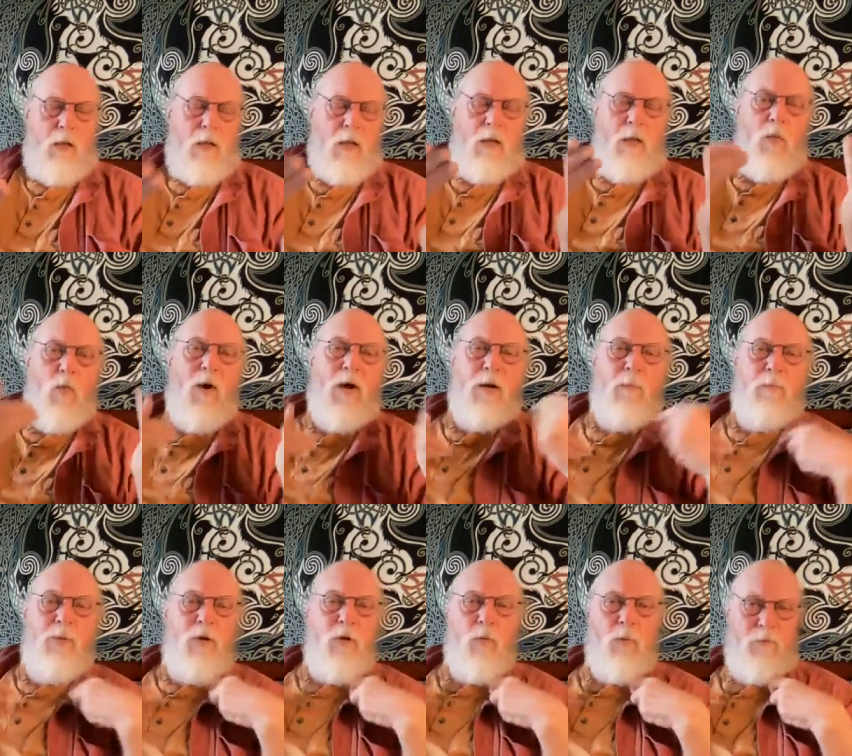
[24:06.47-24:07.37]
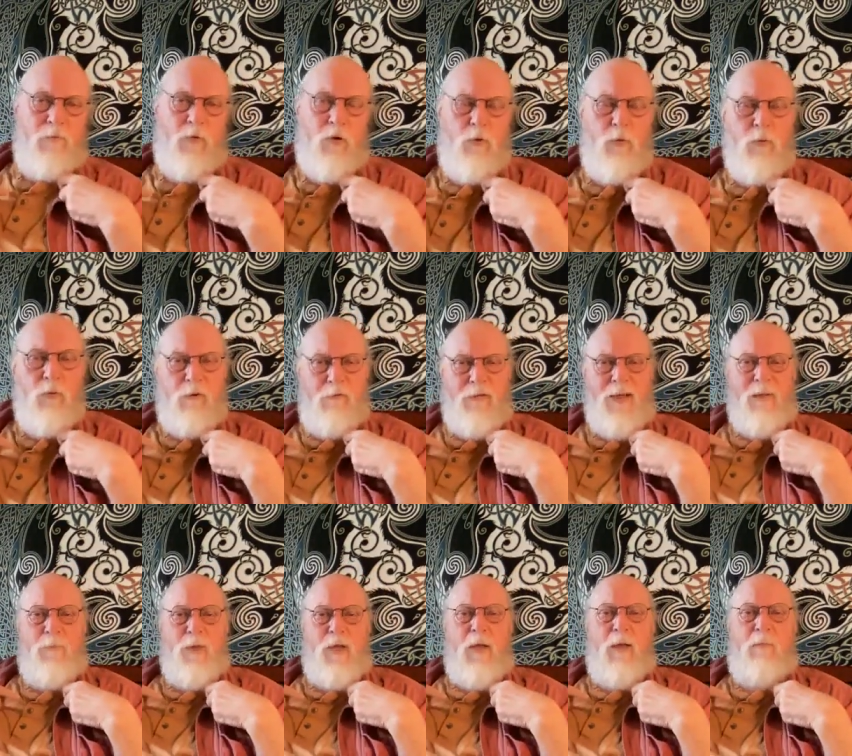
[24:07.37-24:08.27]
You want a peer review of
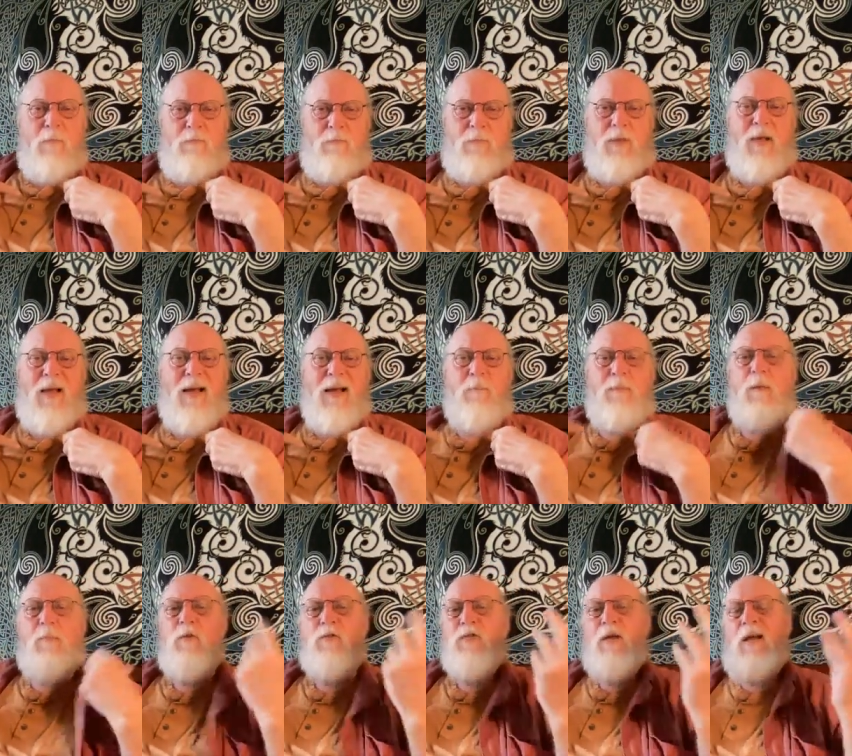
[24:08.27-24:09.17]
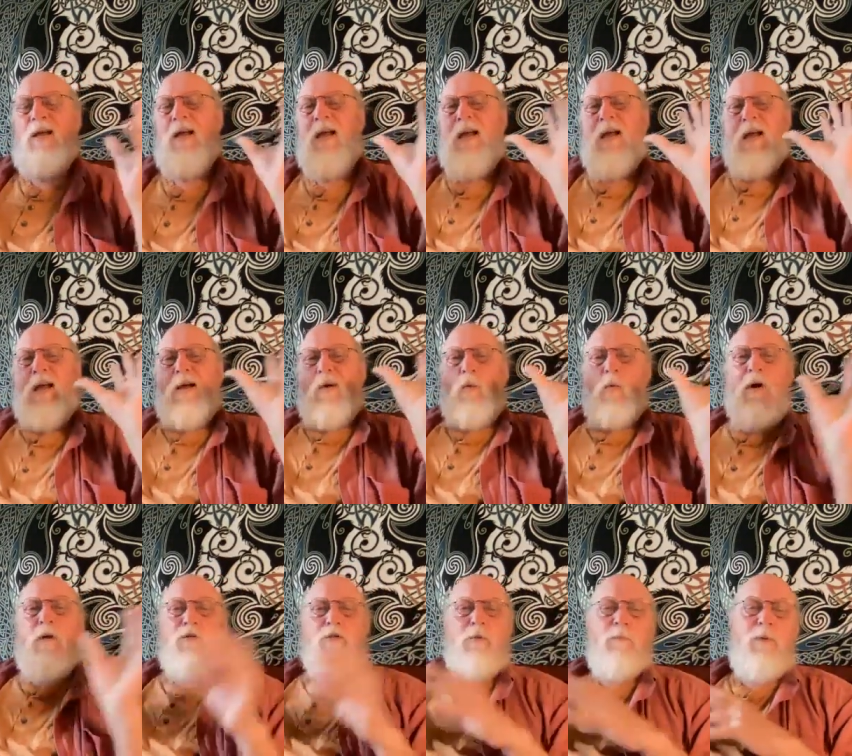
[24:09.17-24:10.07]
ABPA. People say,
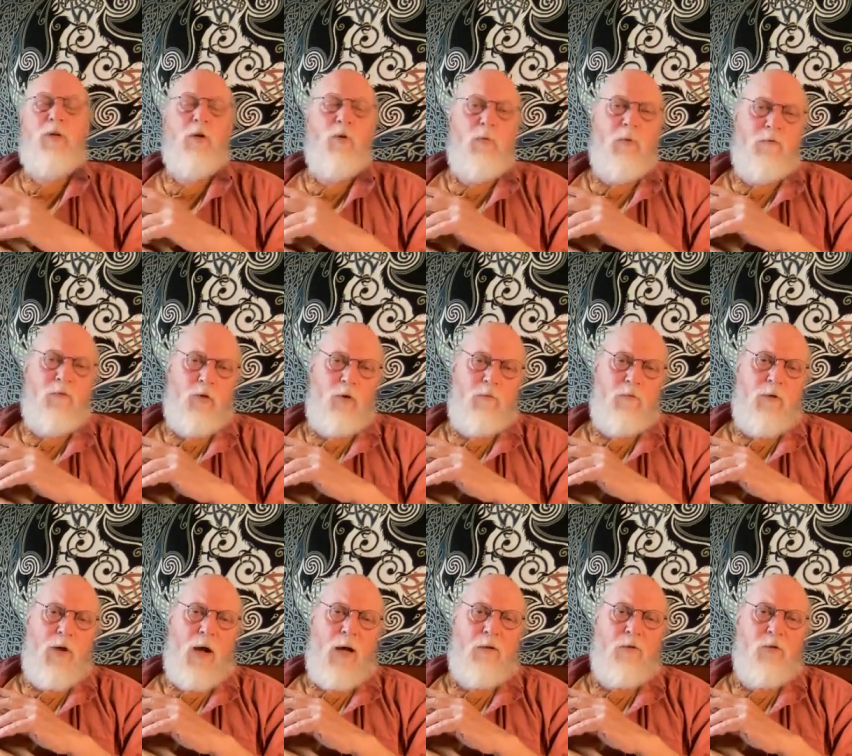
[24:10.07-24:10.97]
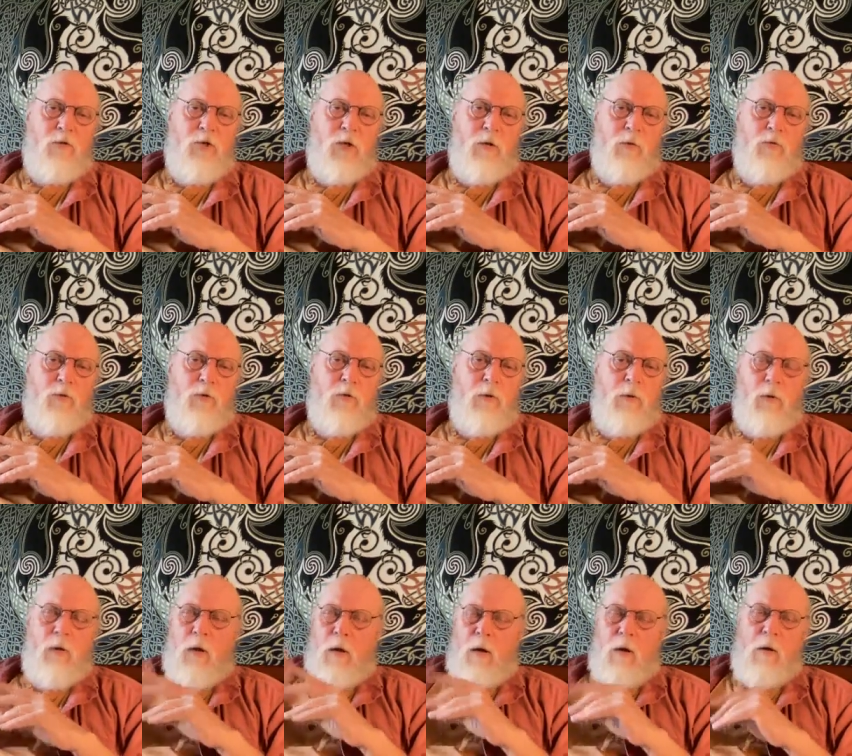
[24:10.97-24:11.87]
where's the peer review of Dr. Childress?
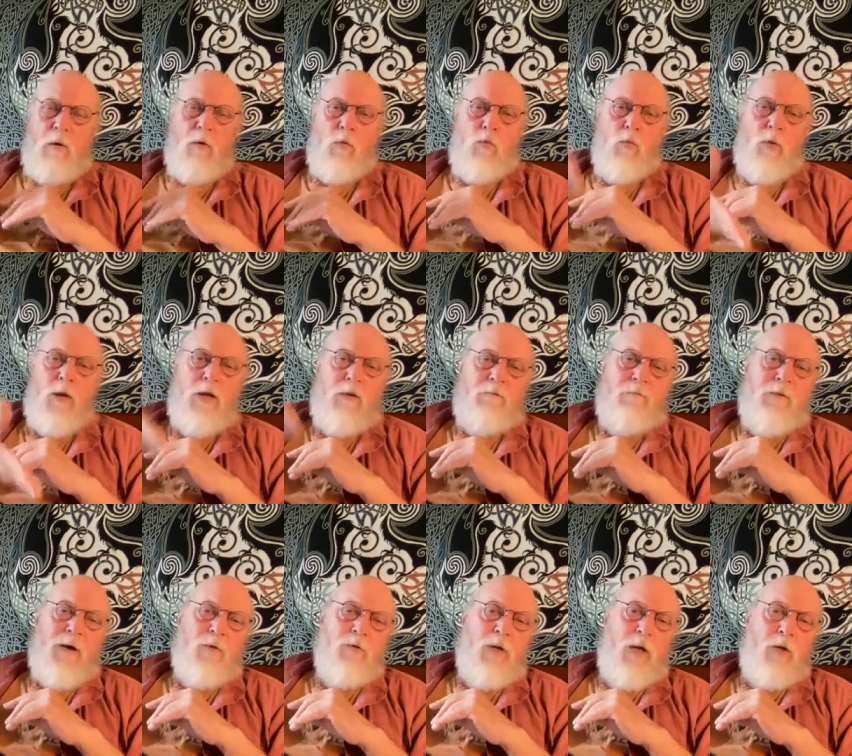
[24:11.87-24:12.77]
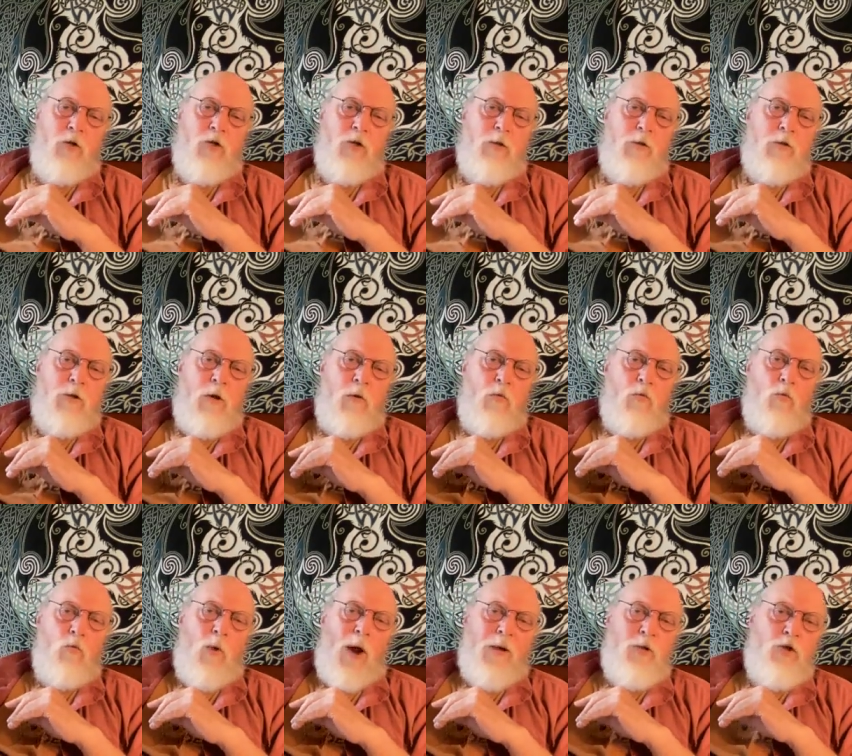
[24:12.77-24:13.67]
Read Foundations,
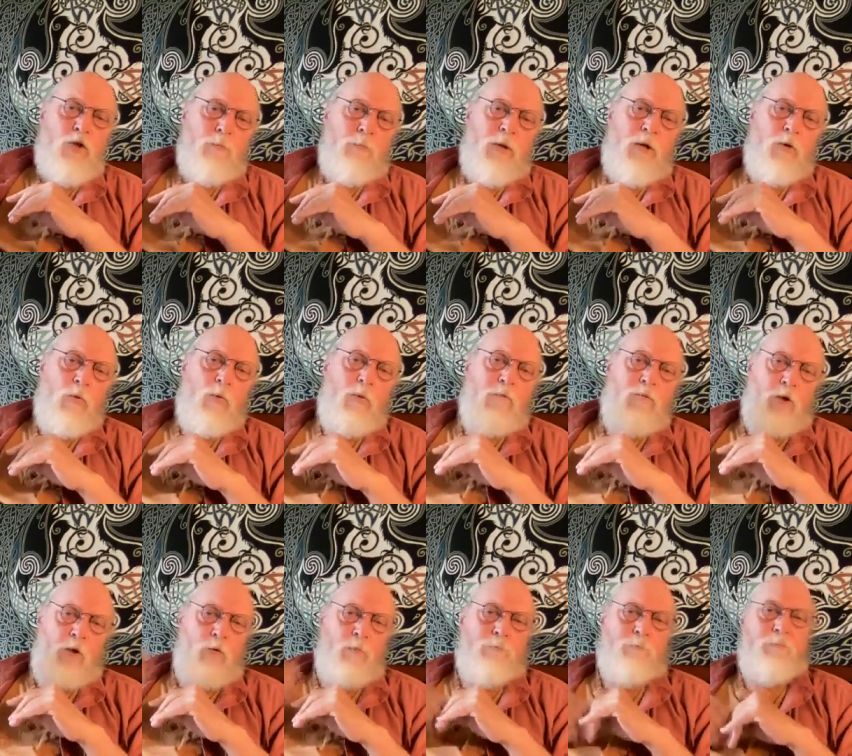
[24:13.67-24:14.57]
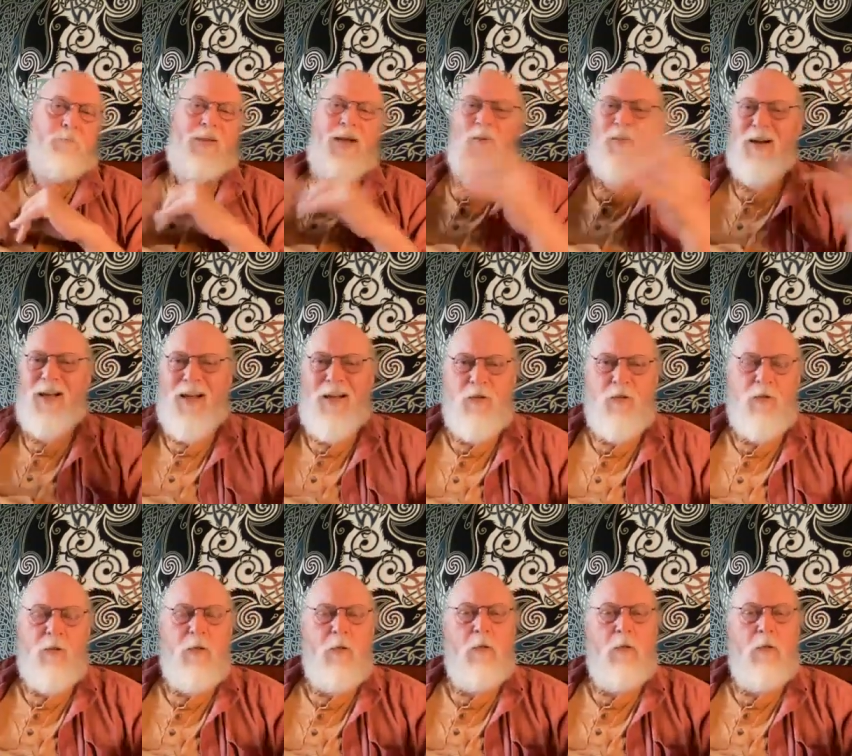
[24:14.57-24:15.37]
write your peer review. There it is.